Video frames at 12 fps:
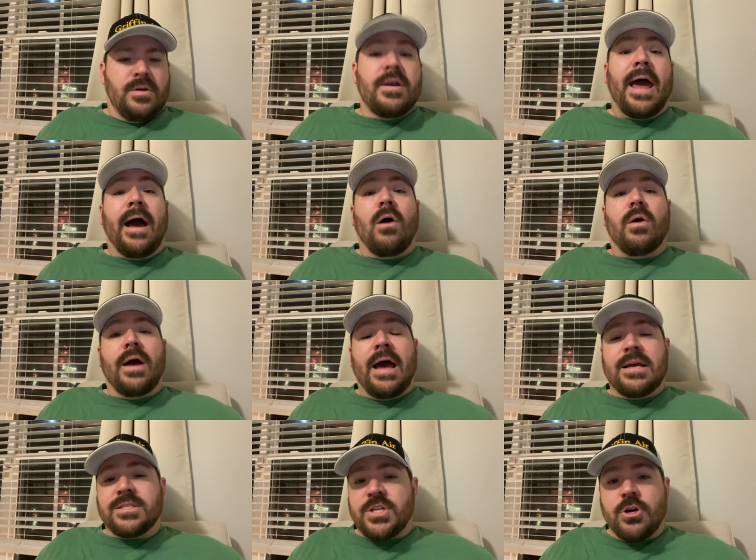Now,
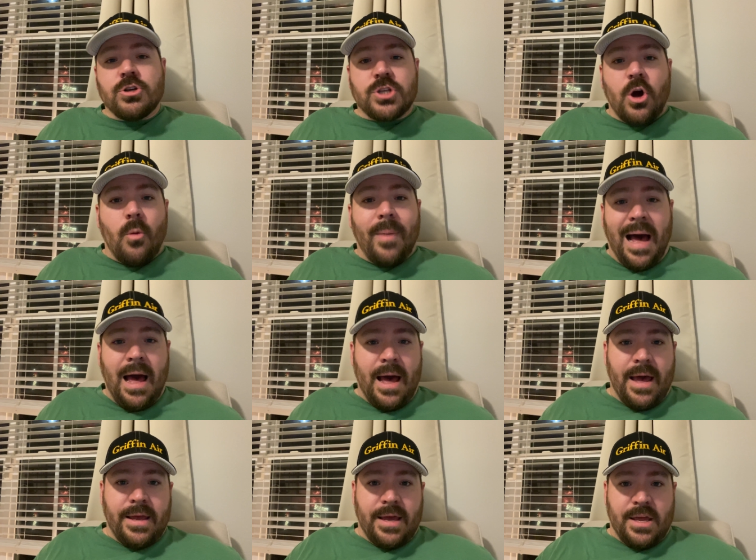as years go
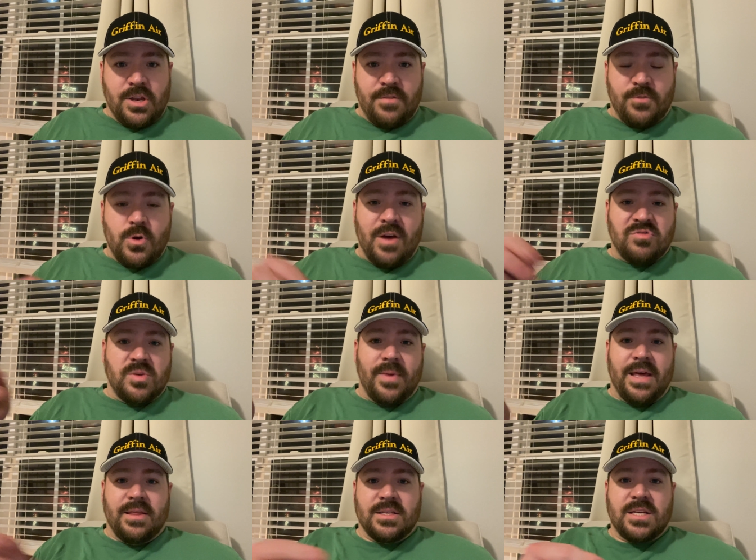by, and if you have
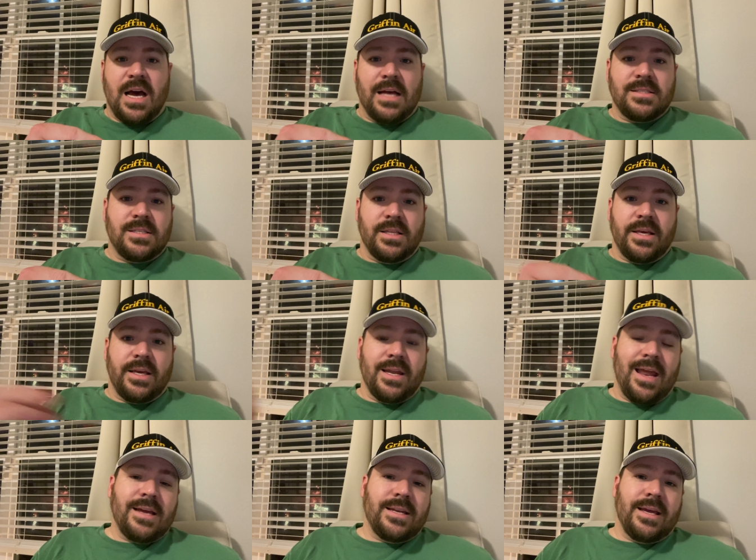somebody that's constantly
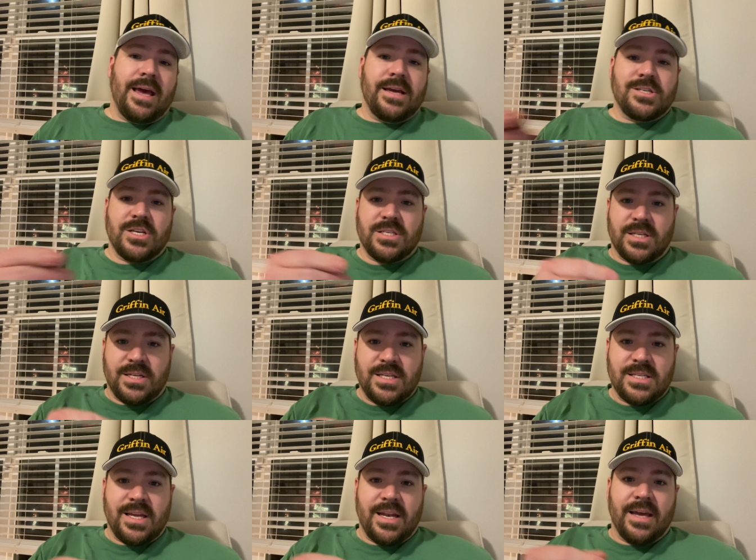connecting gauges and
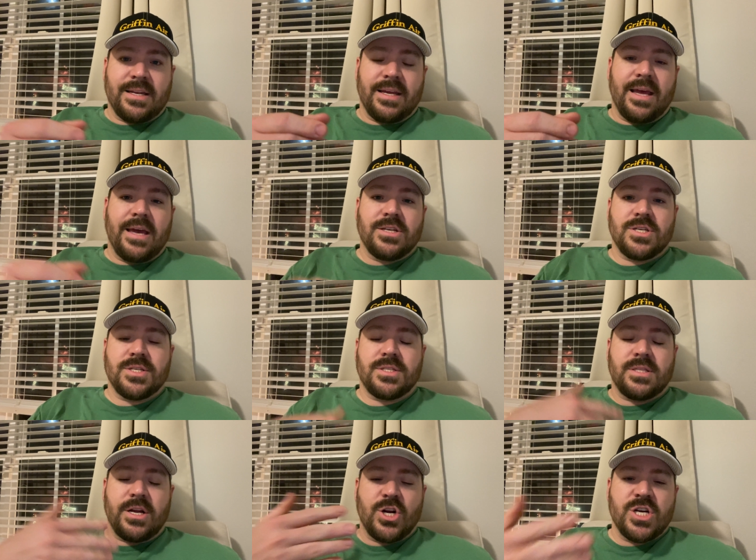disconnecting gauges,
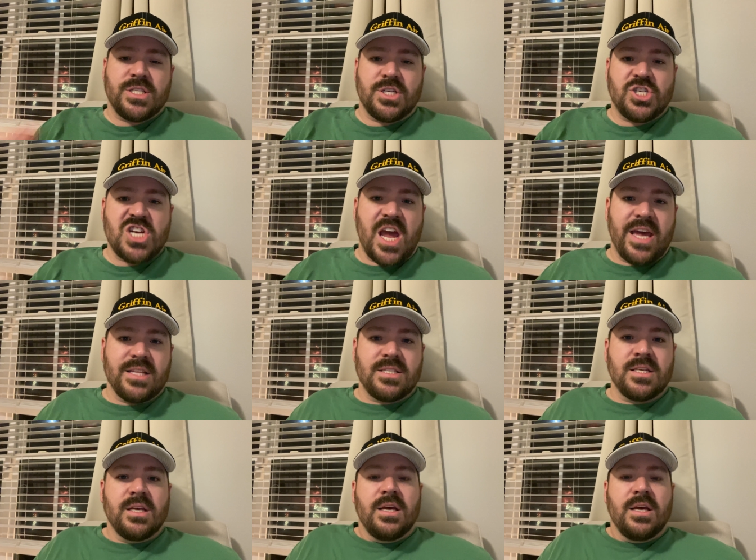there is a chance